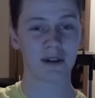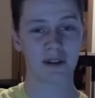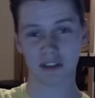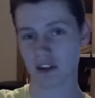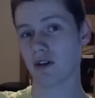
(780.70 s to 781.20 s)

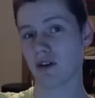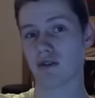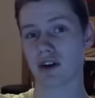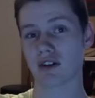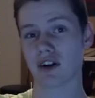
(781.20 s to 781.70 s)
it's going to be a
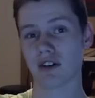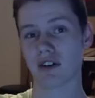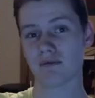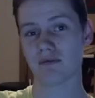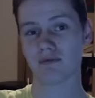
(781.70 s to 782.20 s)
rare
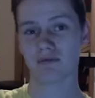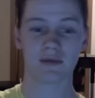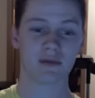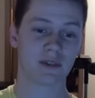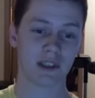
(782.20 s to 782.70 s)
card.
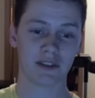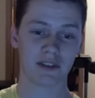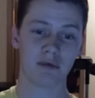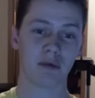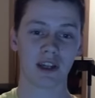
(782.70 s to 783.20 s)
Let's
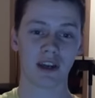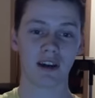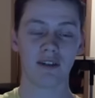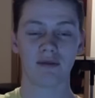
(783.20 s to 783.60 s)
see what we get.